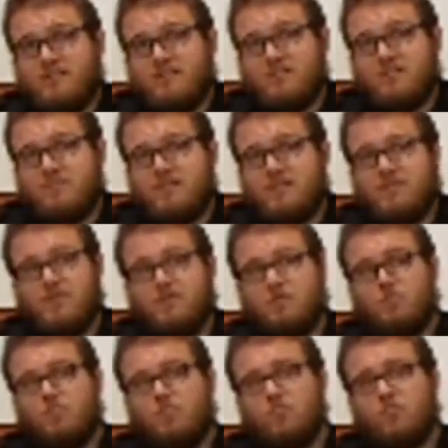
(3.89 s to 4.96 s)
There's a bit of a
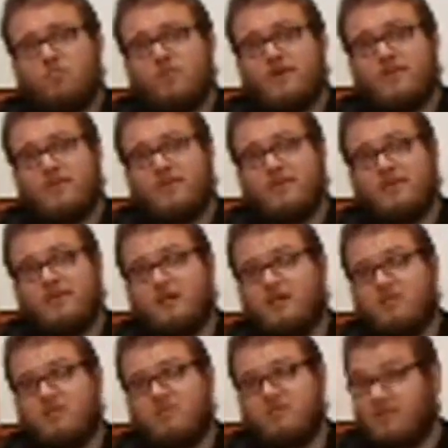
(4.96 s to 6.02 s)
cool wind in the
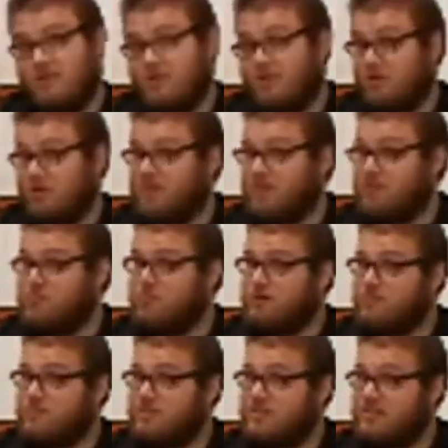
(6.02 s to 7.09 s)
air, and that only means
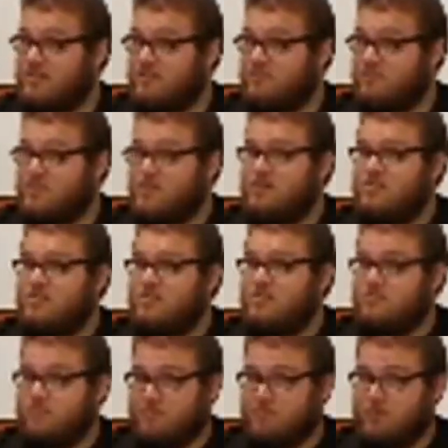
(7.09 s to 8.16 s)
one thing.
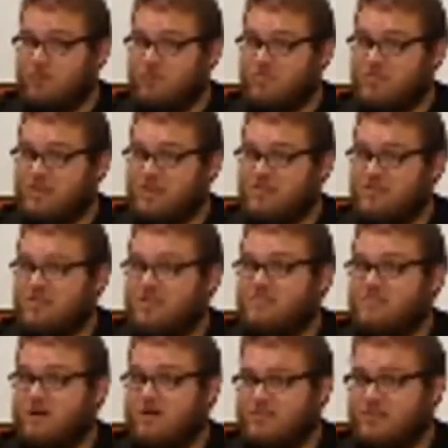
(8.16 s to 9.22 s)
Football season is
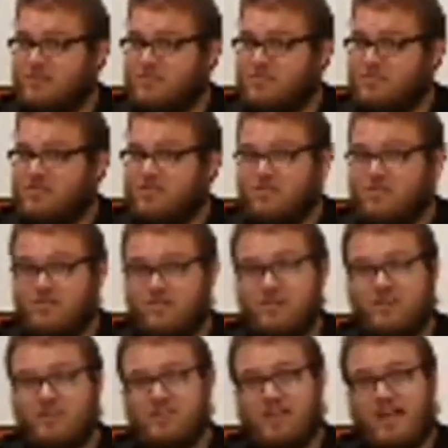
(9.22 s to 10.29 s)
among us.
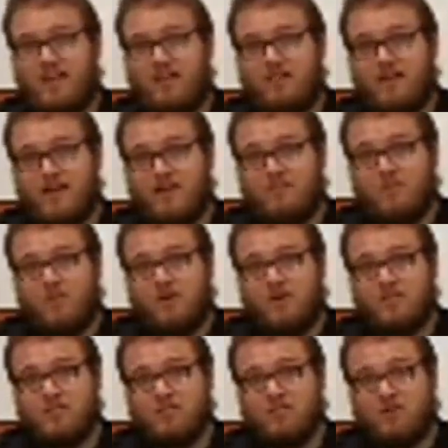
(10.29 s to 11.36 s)
This Saturday,
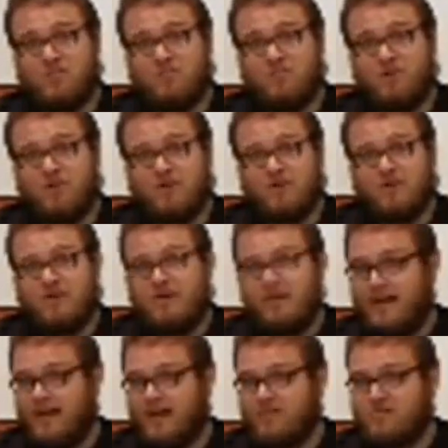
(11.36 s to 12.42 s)
Marty Snook Park,
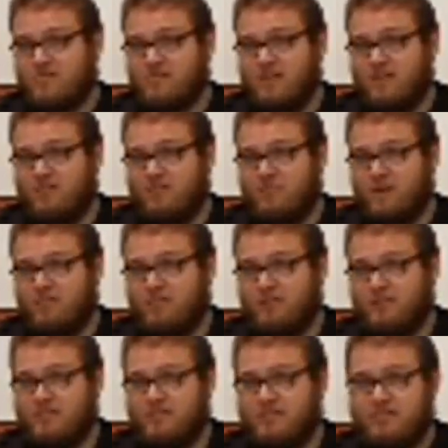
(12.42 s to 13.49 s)
Hagerstown,
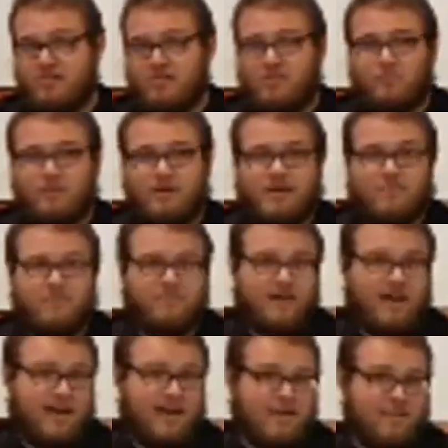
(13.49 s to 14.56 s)
Maryland. We have
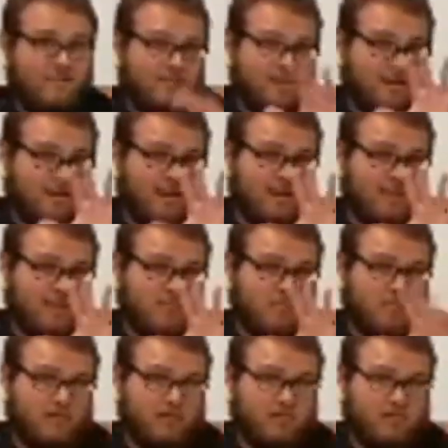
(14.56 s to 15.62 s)
five set of games
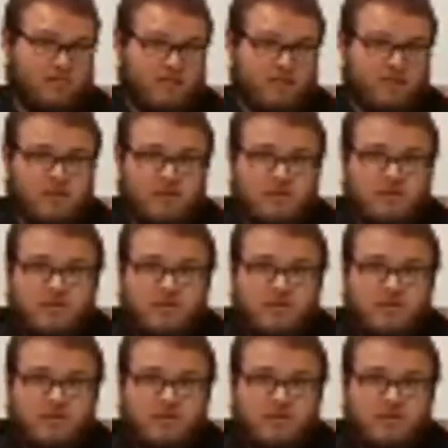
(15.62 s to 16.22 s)
going on.